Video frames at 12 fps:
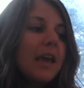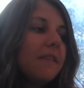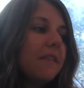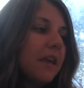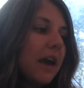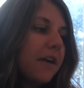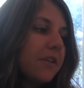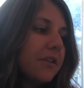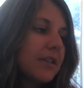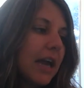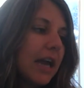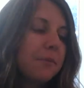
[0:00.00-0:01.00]
The other
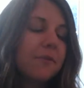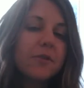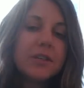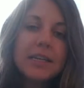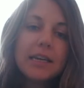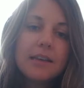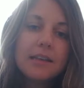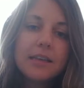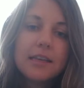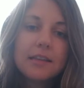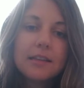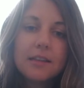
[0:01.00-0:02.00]
type of
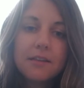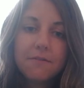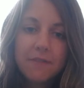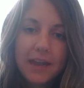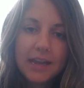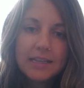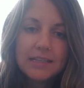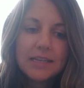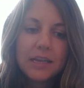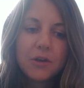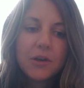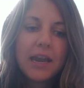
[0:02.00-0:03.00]
reticulate veins
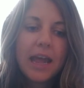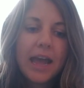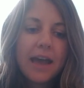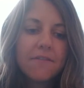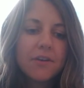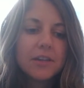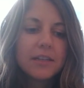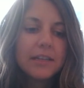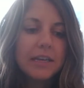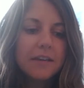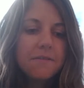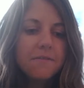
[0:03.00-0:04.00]
that you can have on a
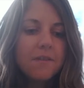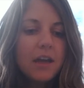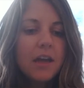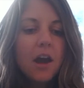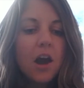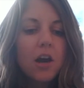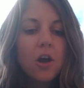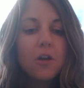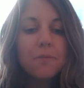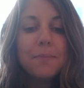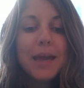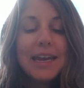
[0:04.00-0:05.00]
leaf are
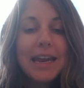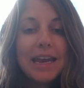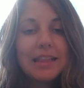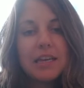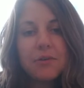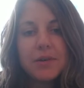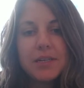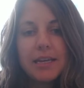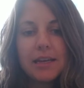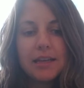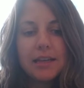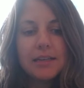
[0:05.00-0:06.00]
called pinnately
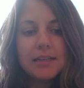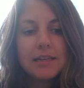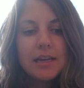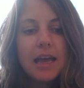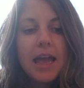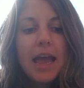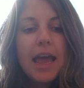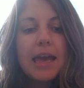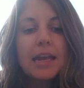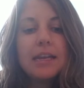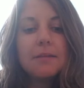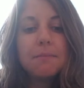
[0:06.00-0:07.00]
reticulate.
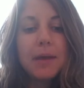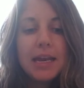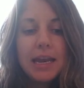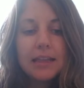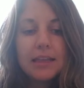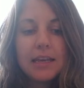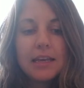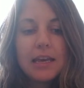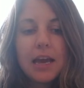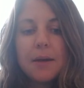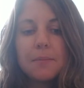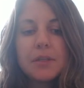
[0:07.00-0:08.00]
And pinnately
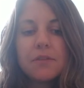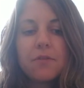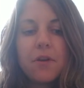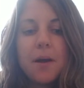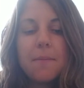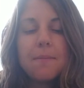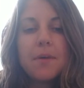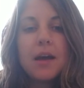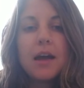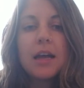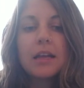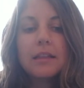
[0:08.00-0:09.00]
comes from
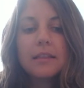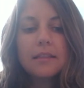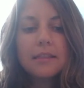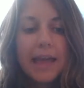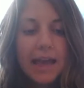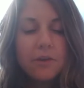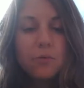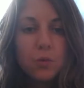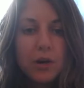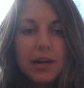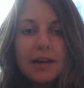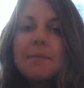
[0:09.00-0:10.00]
a Latin
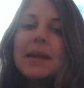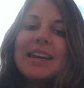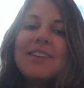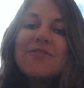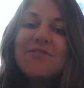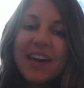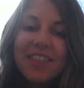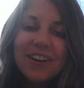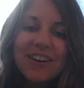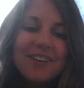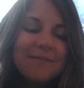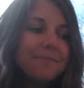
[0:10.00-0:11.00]
word meaning feather.